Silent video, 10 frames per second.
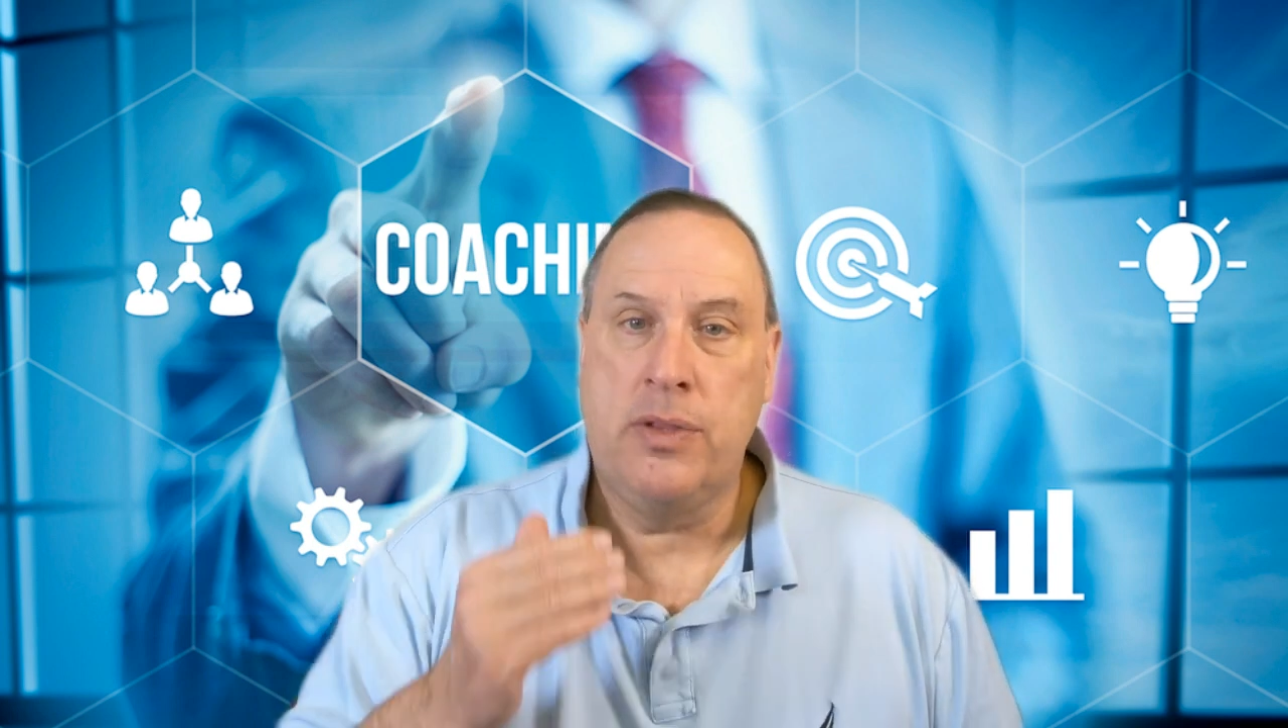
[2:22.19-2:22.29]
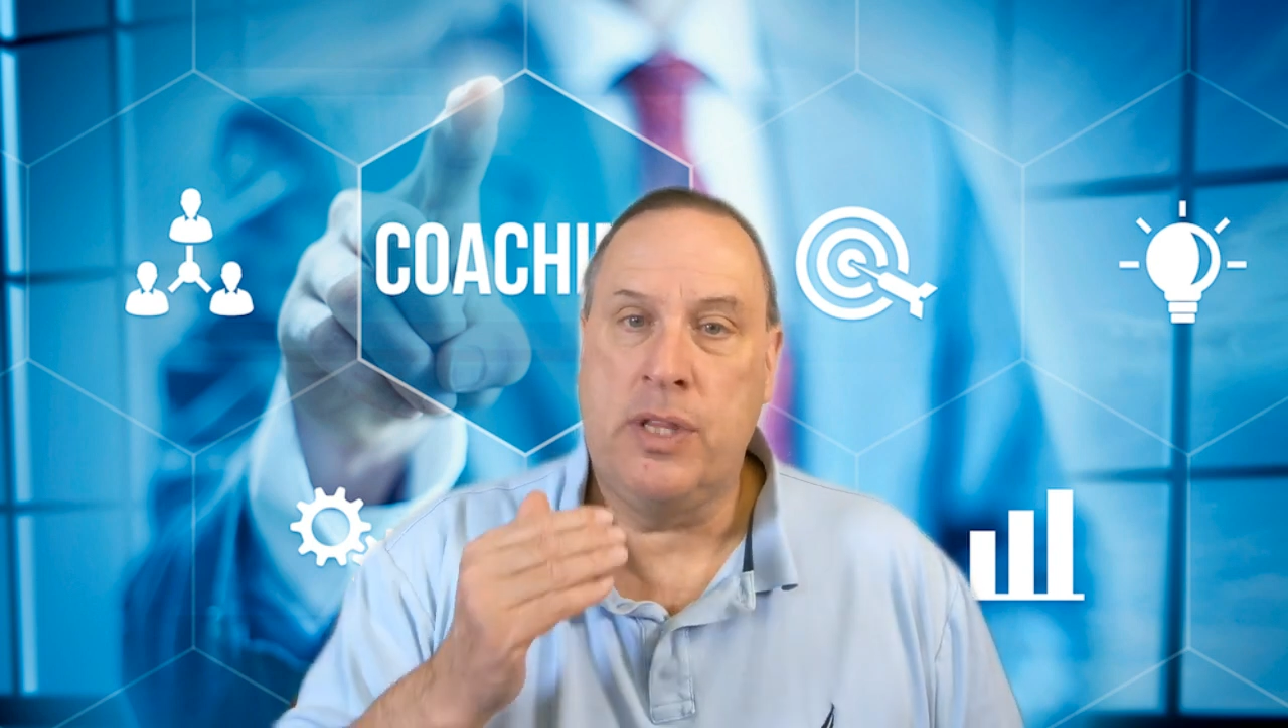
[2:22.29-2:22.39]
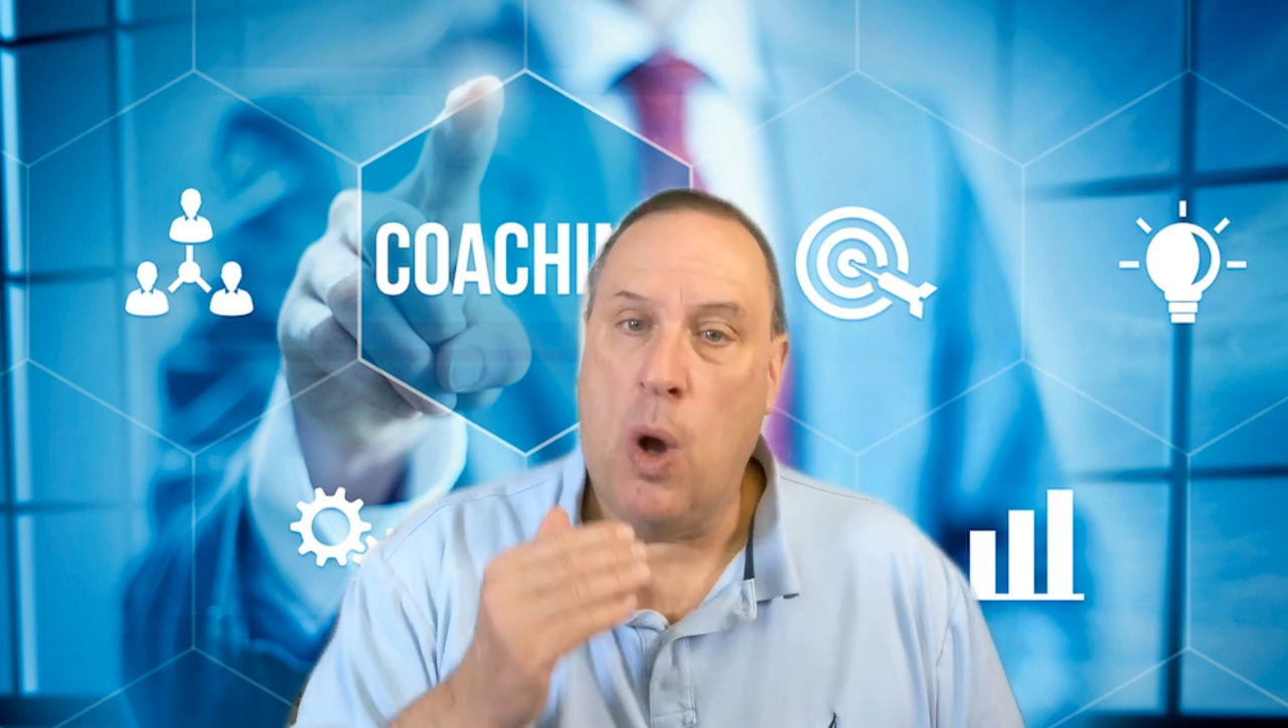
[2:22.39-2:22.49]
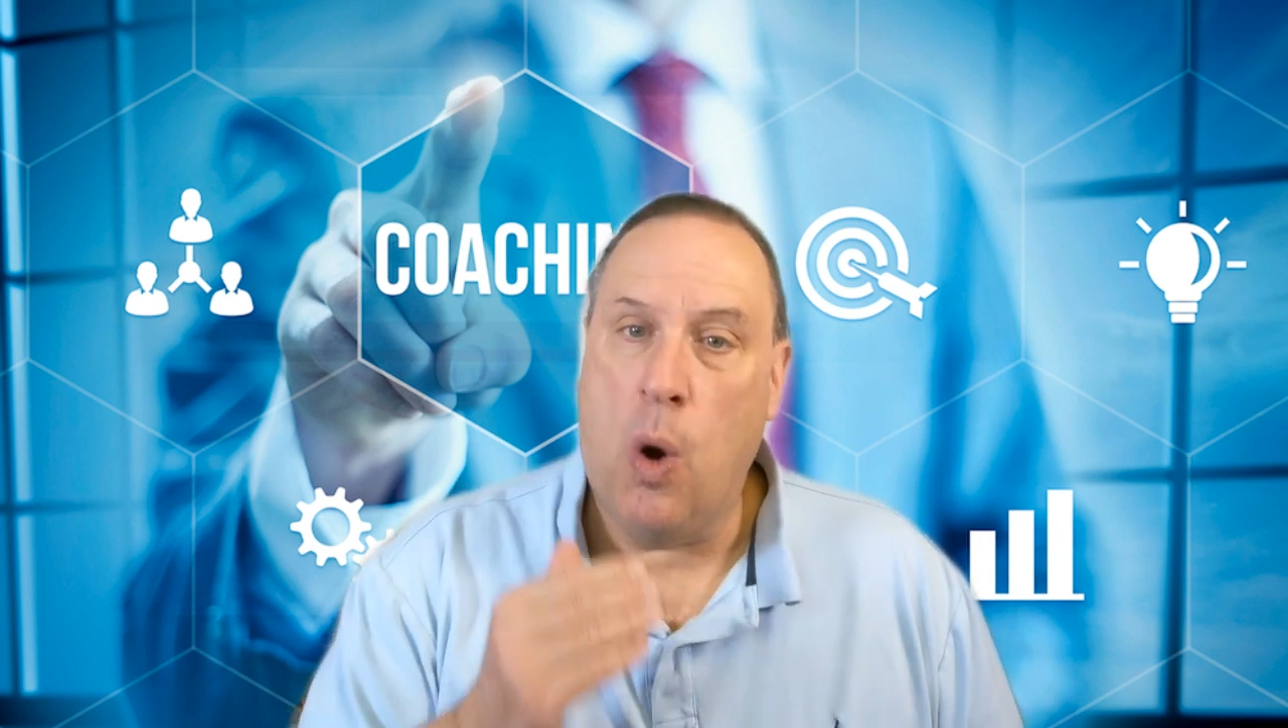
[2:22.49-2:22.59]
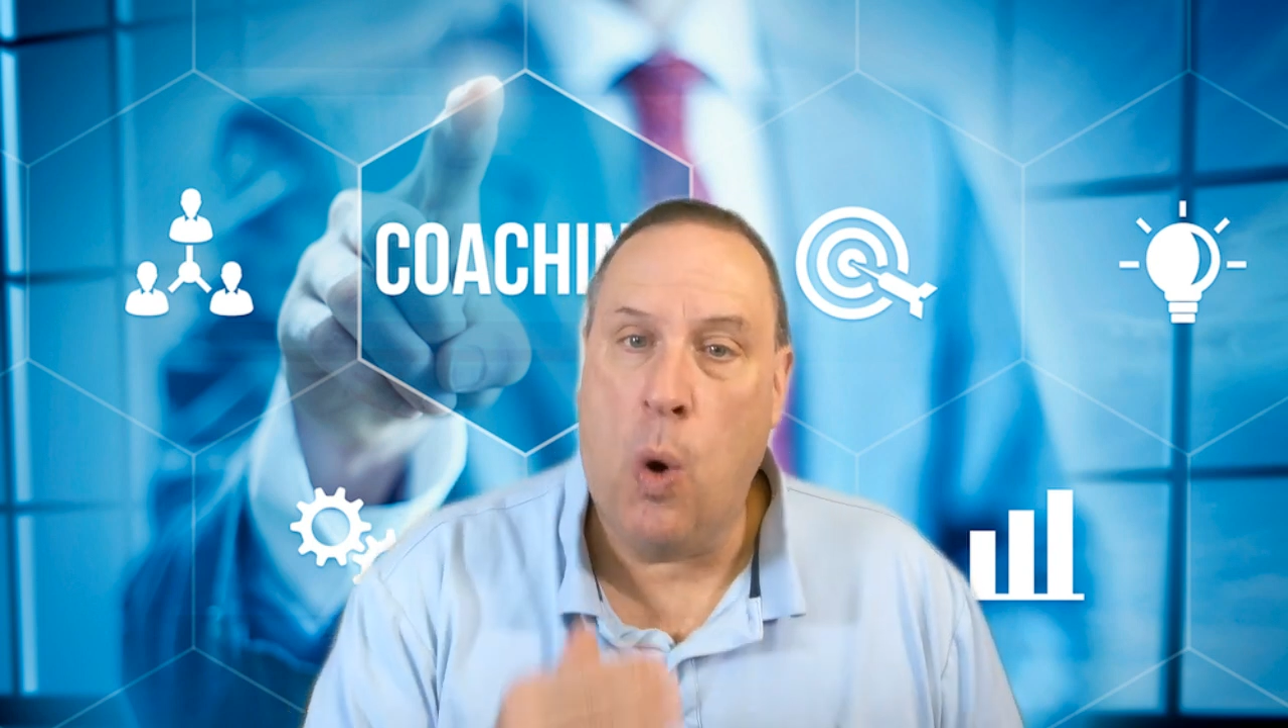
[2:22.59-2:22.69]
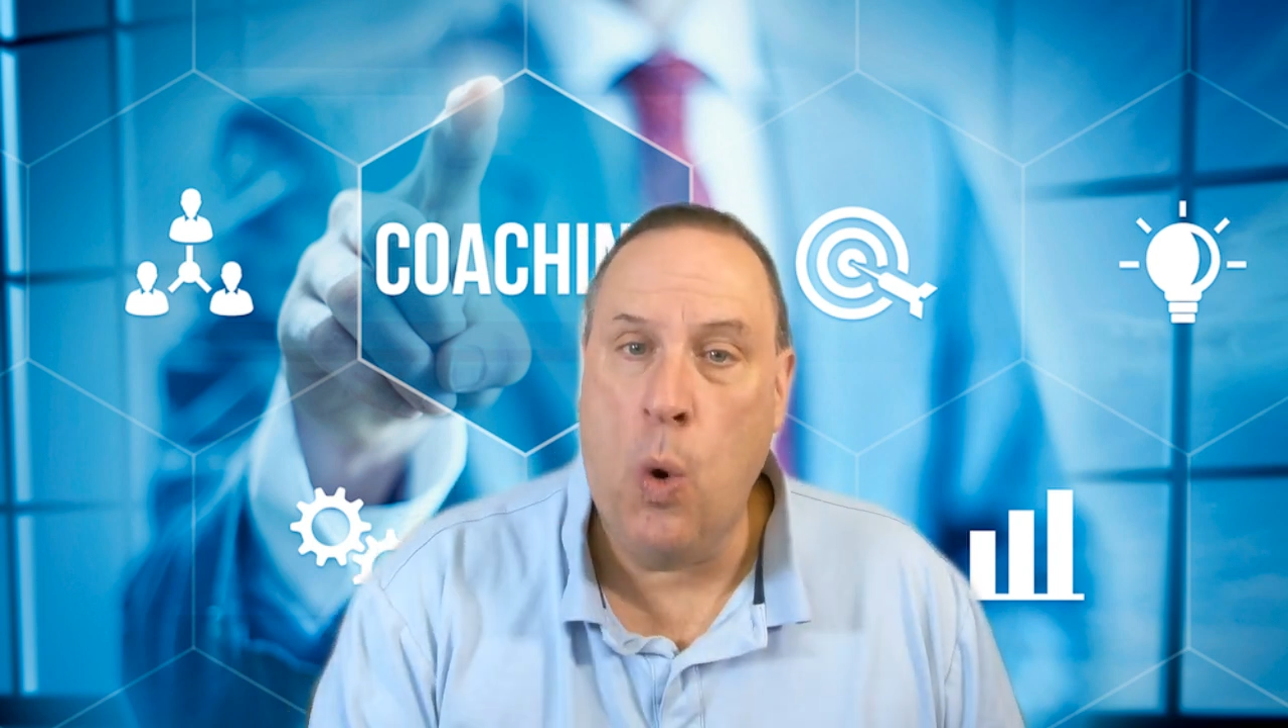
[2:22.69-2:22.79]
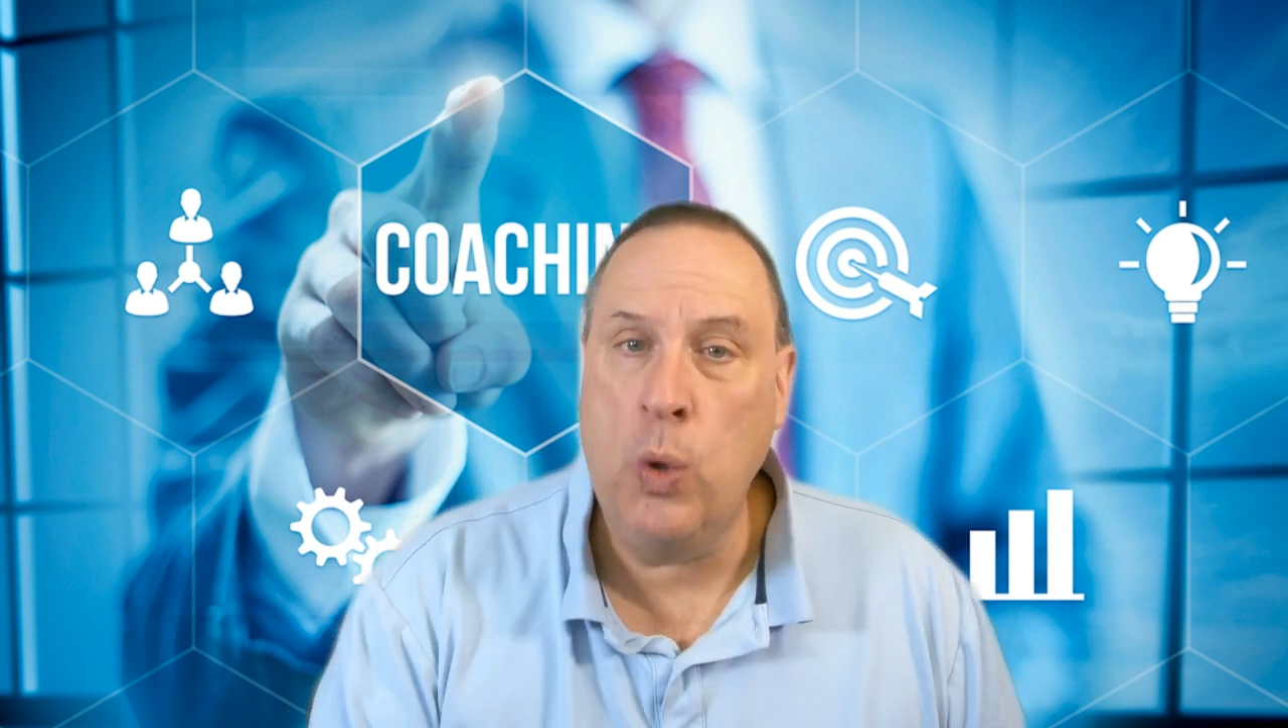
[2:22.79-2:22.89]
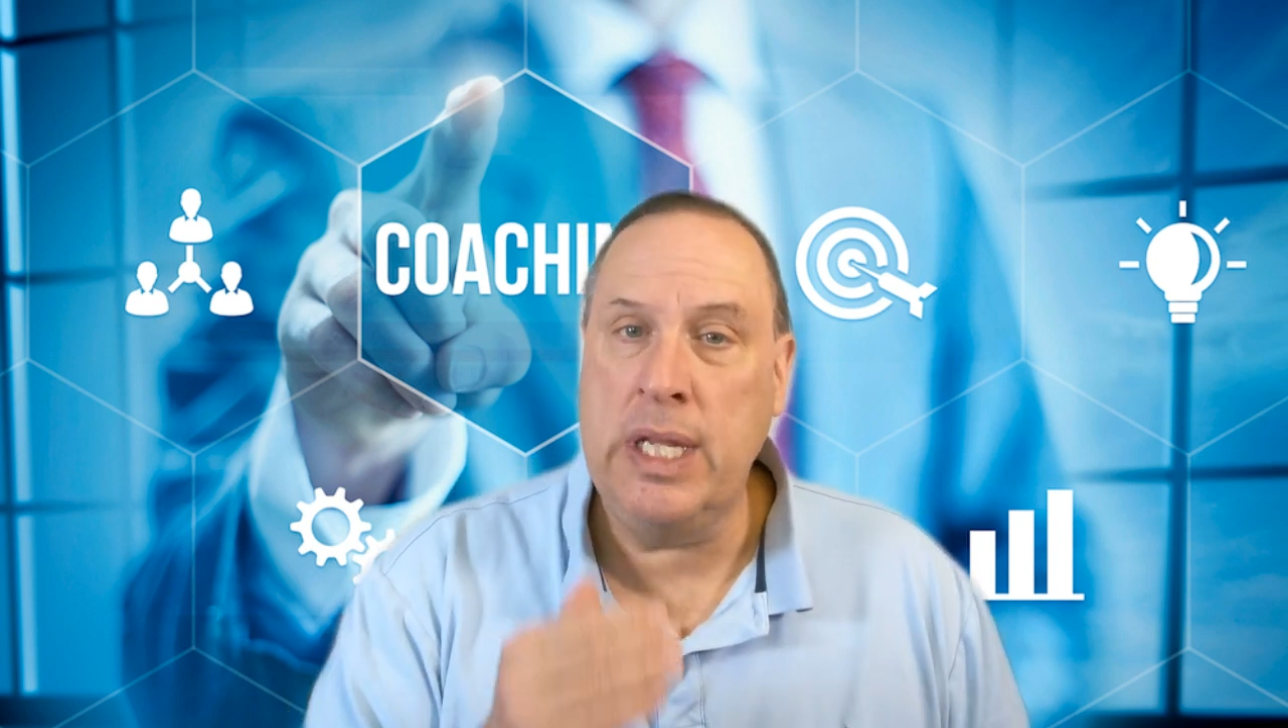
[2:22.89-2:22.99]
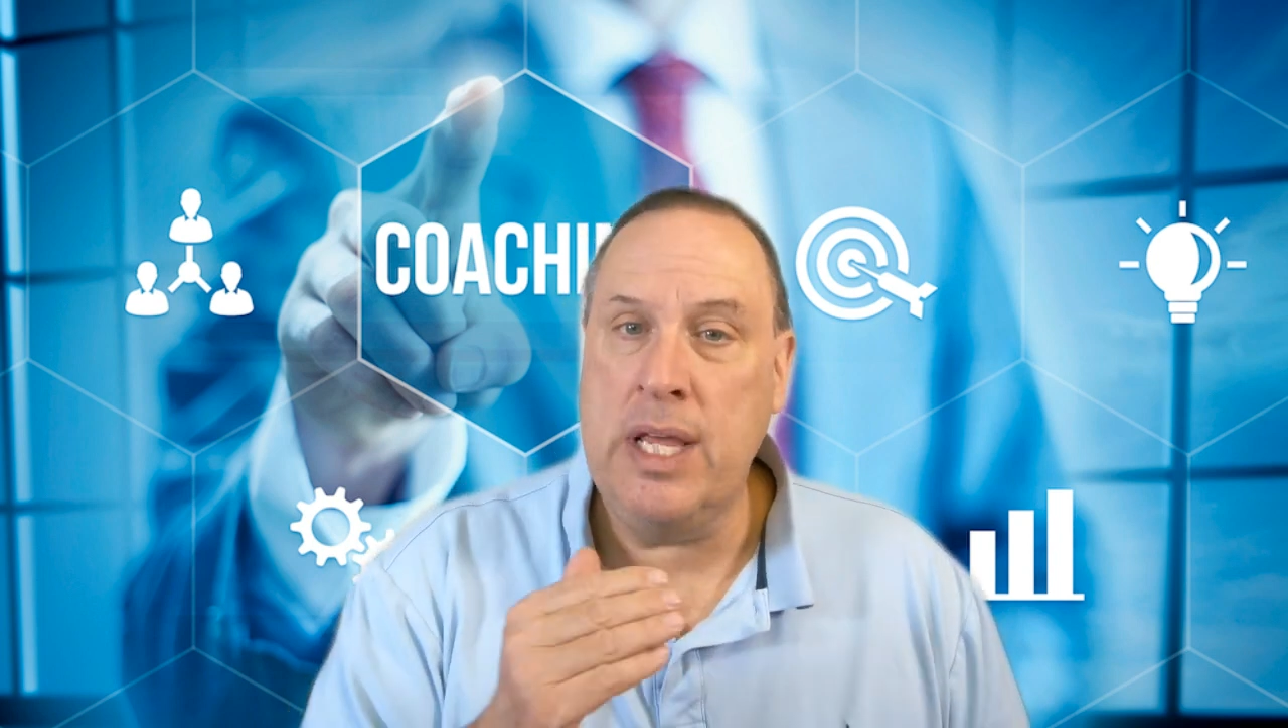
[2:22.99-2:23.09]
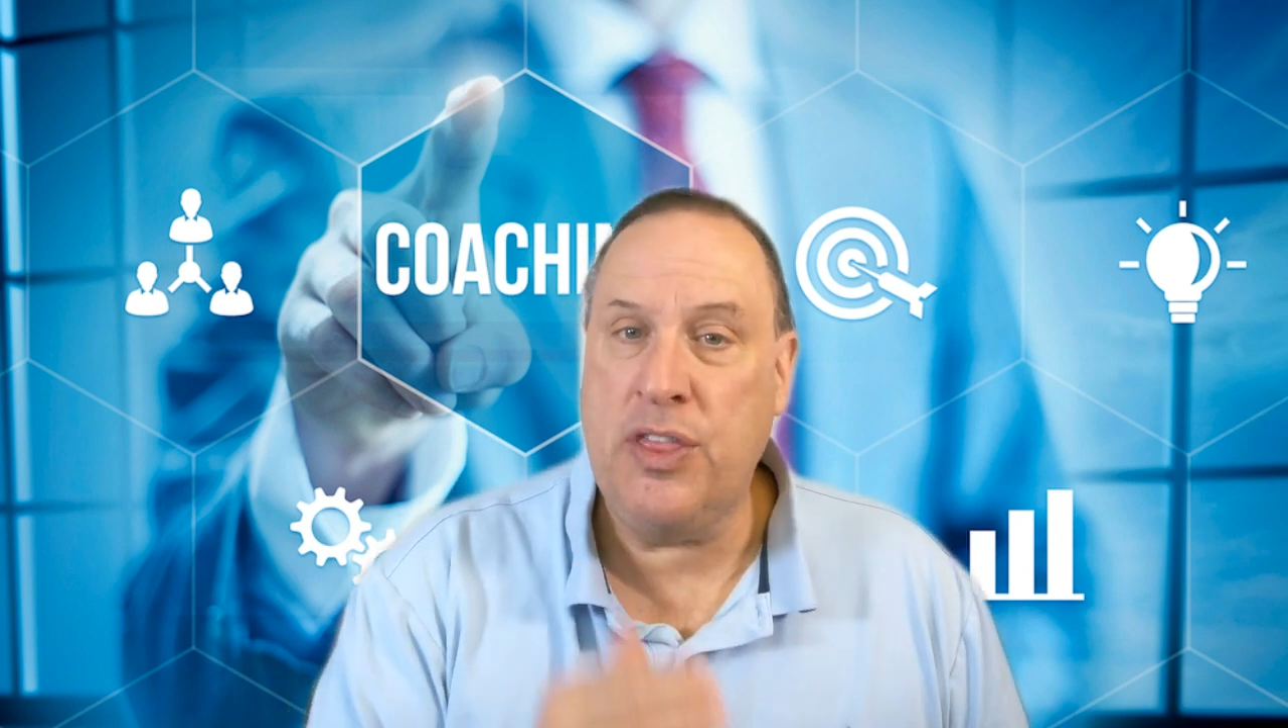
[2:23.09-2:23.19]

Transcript: the only